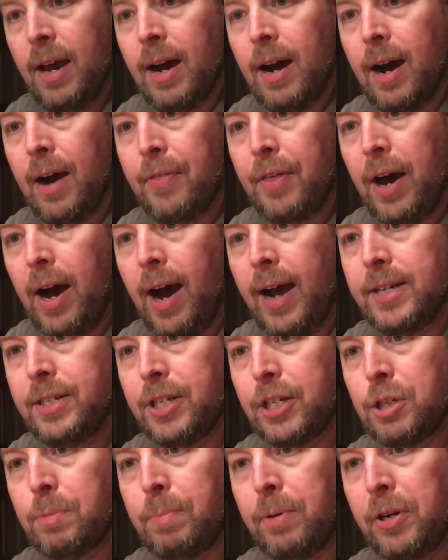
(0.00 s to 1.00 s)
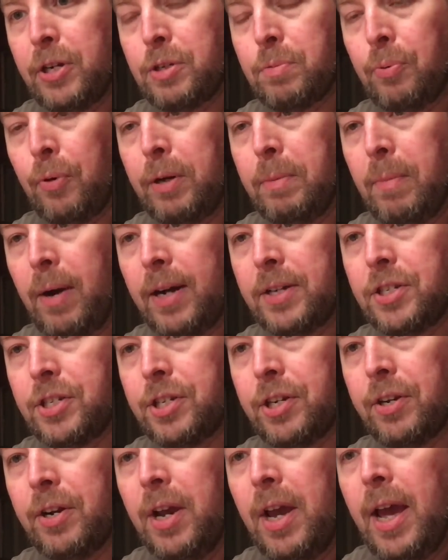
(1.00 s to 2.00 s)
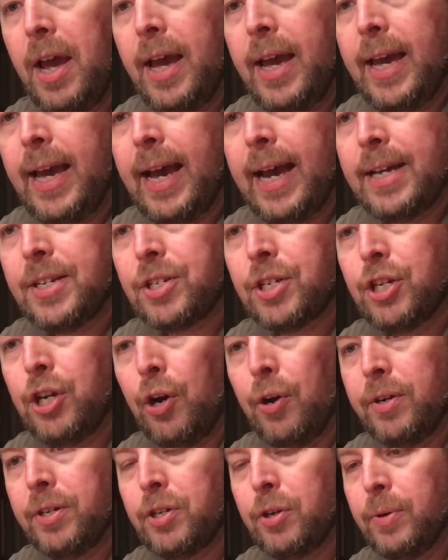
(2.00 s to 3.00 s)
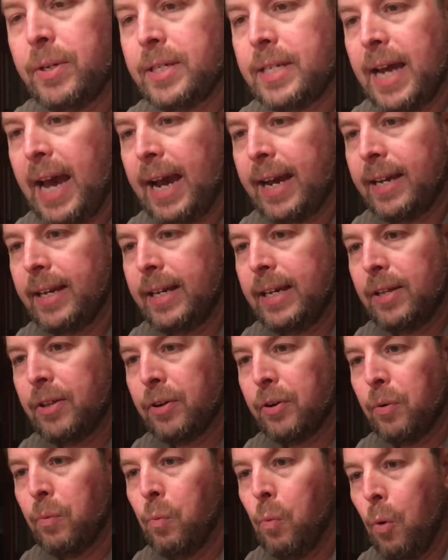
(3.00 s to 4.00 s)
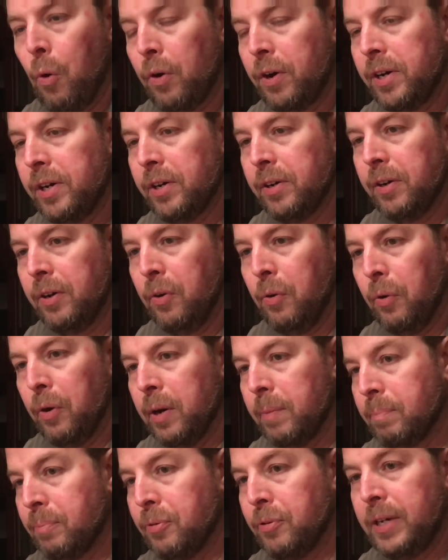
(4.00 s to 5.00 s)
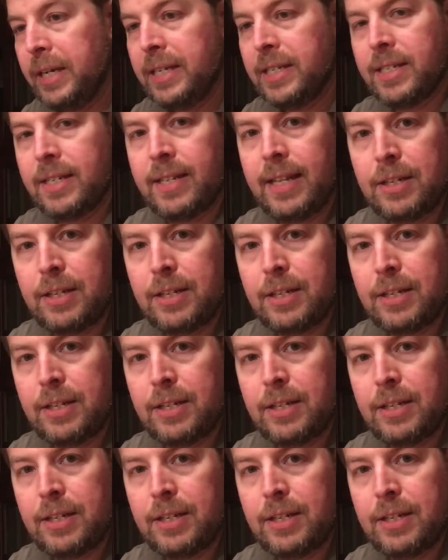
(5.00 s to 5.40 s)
The highest experience point monster is going to attack either a warrior or a priest.